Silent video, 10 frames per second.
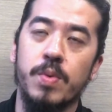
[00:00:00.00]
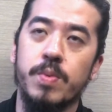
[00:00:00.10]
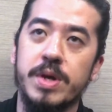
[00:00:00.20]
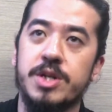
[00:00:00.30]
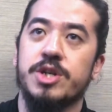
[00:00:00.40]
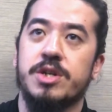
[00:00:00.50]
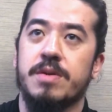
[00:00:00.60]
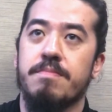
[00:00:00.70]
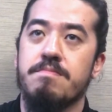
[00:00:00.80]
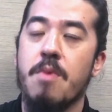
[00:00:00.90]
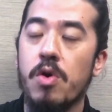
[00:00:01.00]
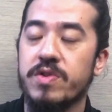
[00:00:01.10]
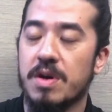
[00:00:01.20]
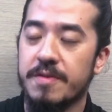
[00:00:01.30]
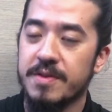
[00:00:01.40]
which
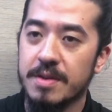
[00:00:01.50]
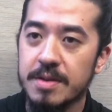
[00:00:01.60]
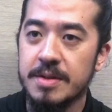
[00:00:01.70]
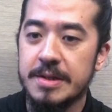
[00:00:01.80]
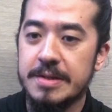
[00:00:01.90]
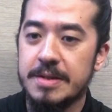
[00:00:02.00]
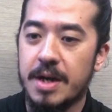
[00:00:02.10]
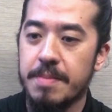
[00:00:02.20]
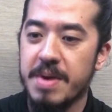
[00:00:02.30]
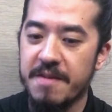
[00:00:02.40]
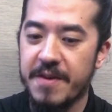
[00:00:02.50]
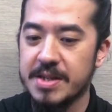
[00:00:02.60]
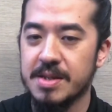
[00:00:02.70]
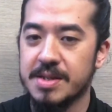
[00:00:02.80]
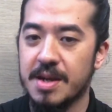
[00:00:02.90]
most often
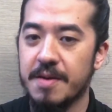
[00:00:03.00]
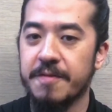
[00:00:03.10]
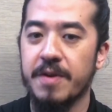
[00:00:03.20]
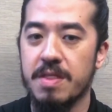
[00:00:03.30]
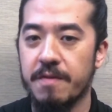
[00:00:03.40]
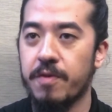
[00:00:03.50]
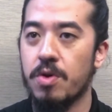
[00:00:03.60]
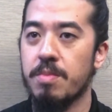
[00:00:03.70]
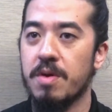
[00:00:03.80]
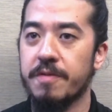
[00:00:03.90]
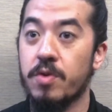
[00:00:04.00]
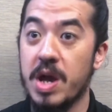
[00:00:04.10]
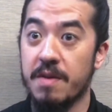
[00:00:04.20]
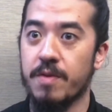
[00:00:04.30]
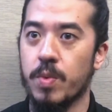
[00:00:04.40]
manifests itself in the form of
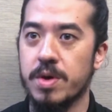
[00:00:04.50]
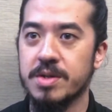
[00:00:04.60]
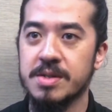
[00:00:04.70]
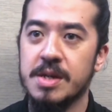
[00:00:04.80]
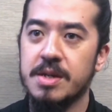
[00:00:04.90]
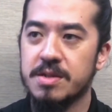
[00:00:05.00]
creative awards.